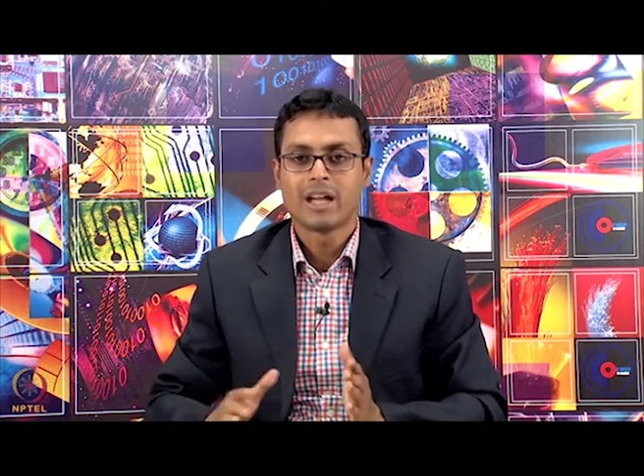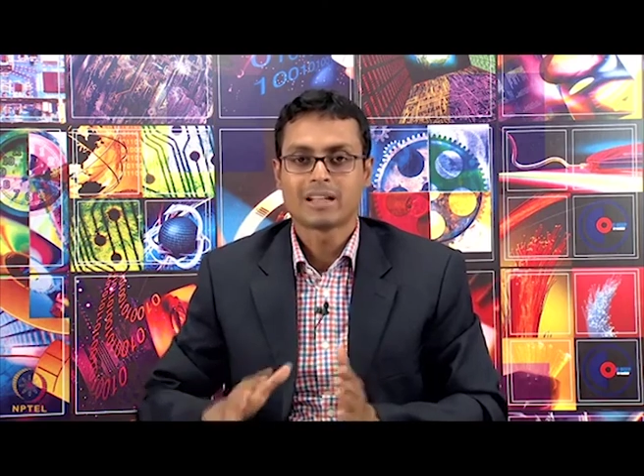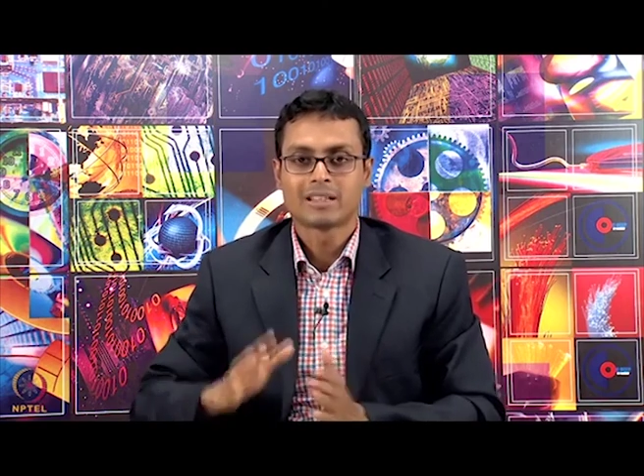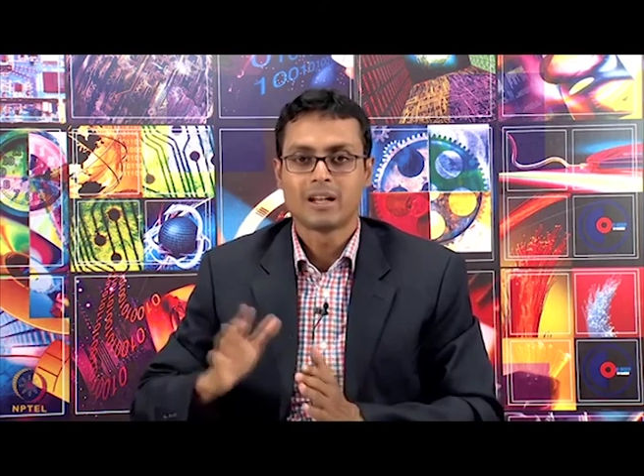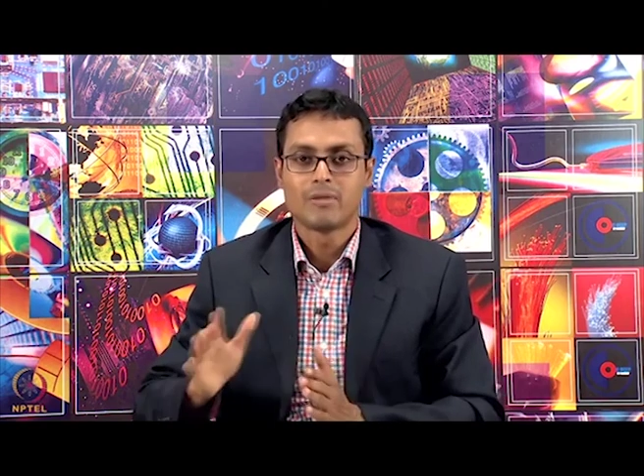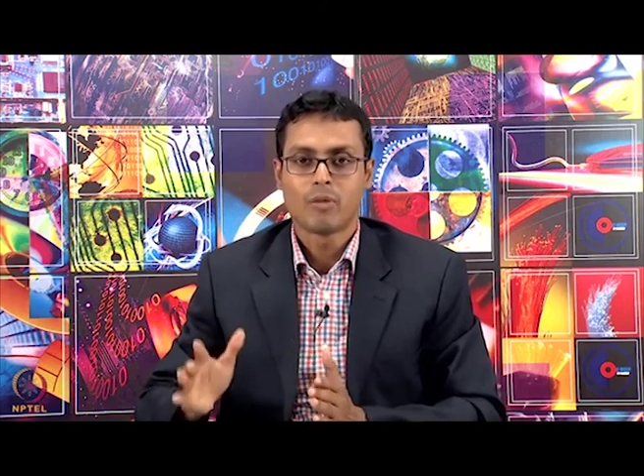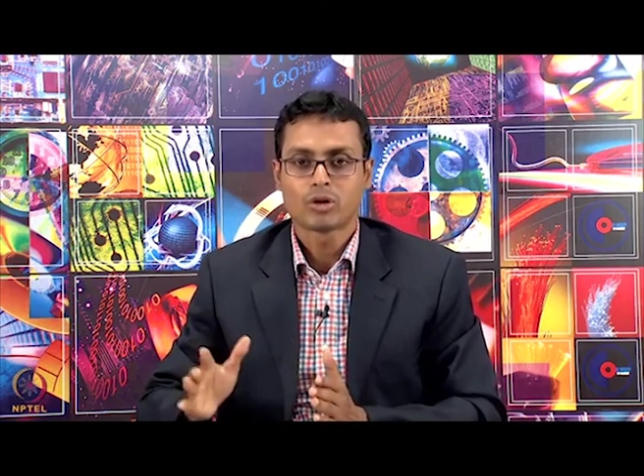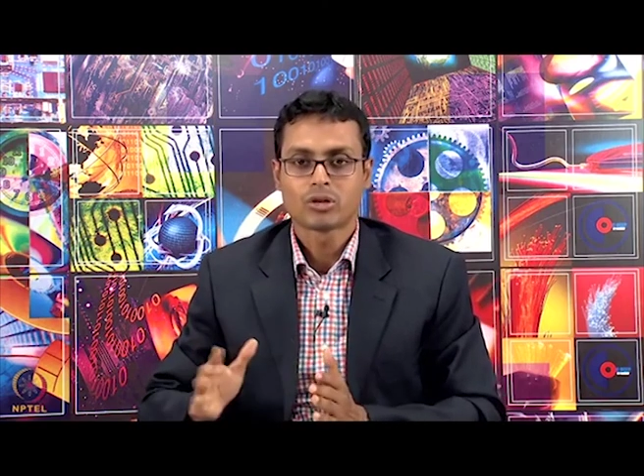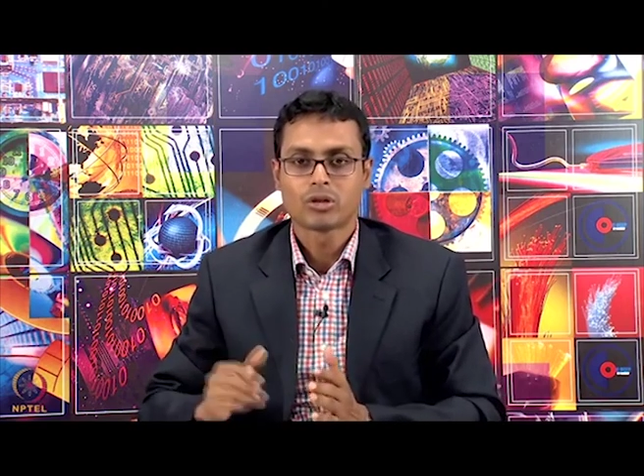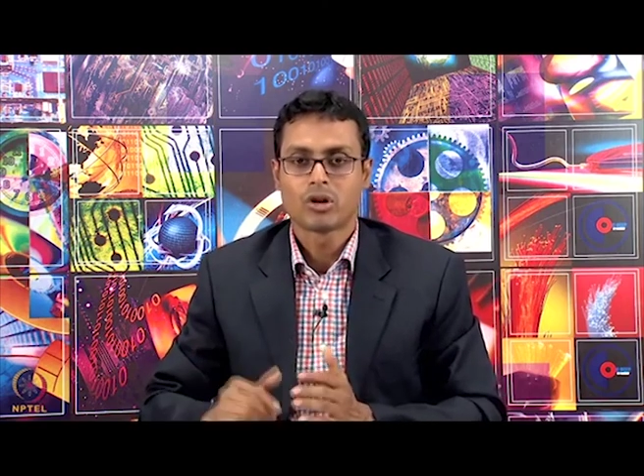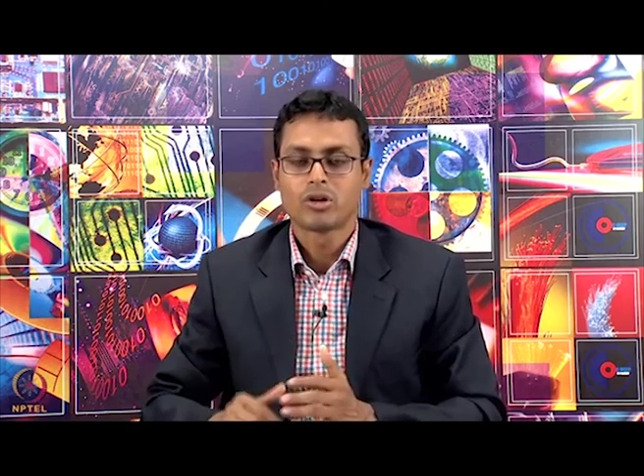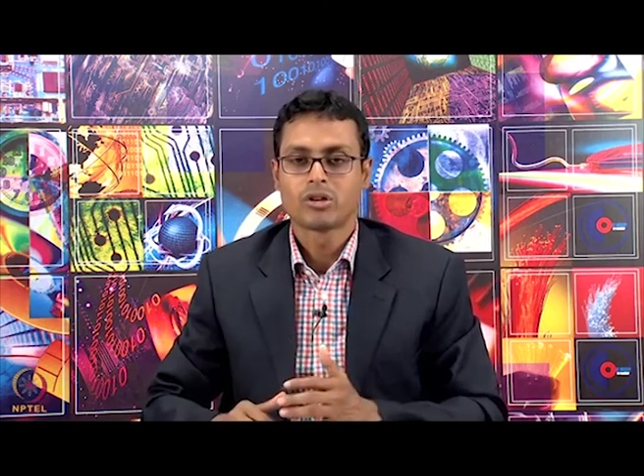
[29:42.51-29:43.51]
reaction,
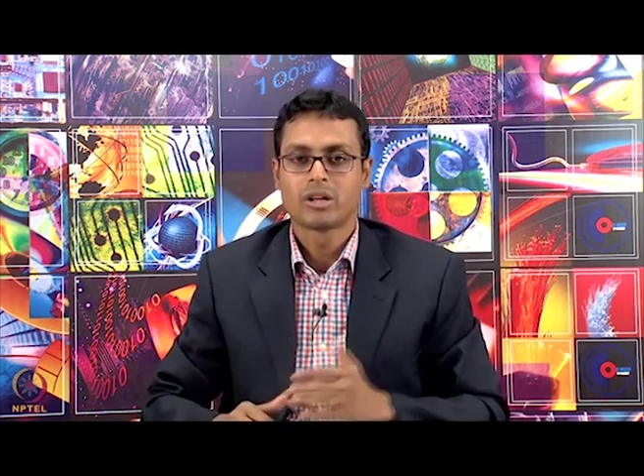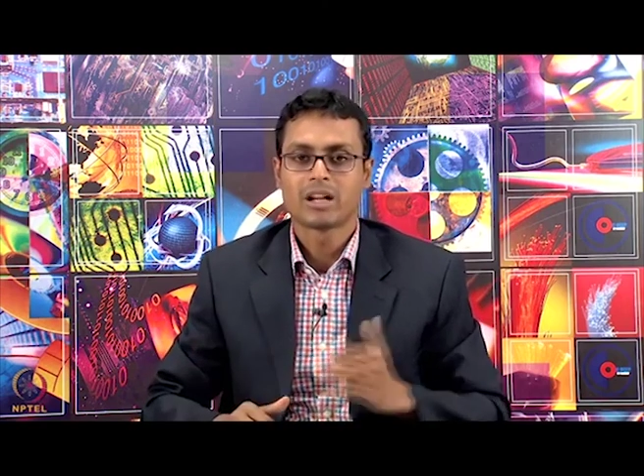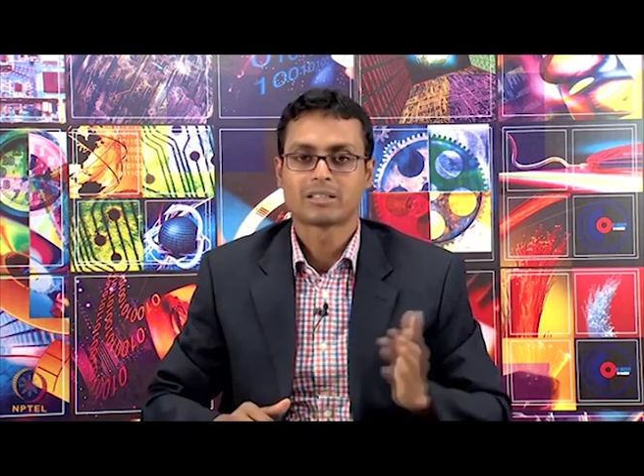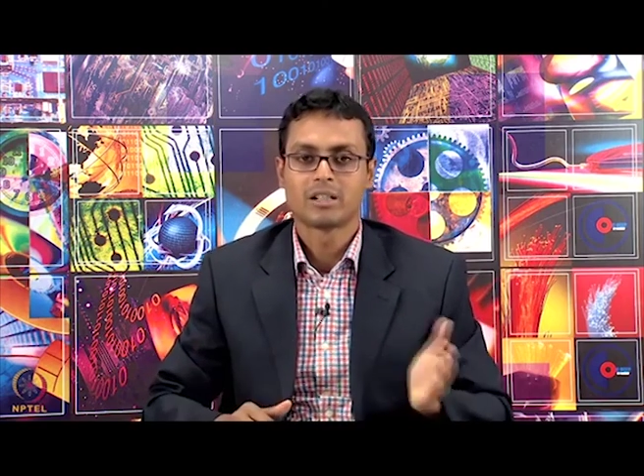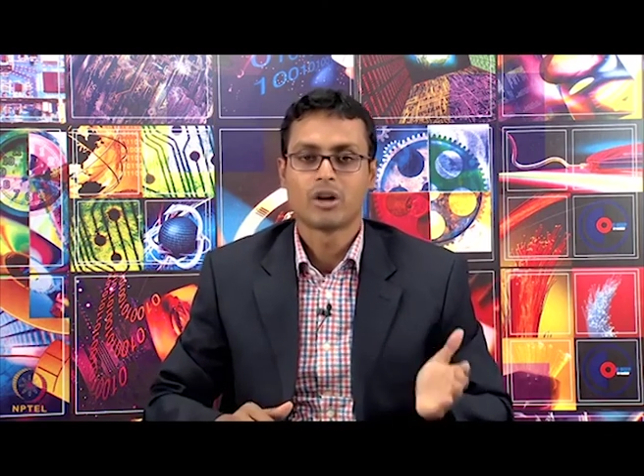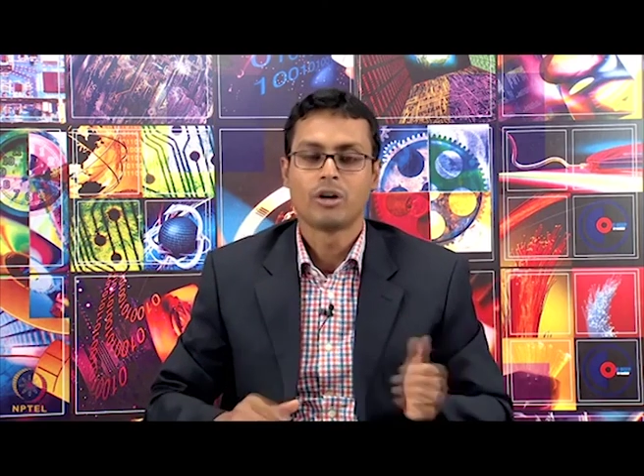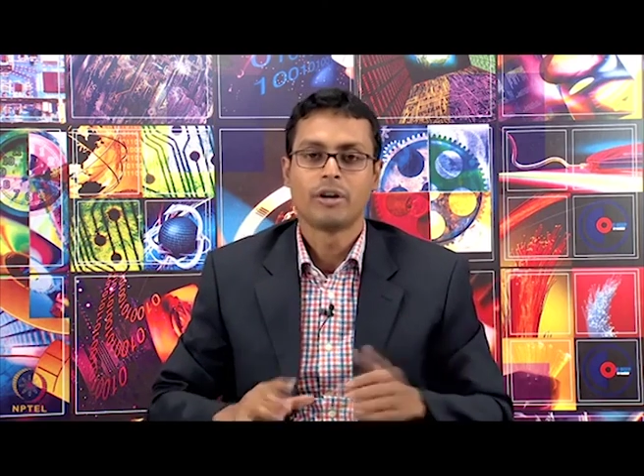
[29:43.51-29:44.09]
Poisson-Khondt reaction,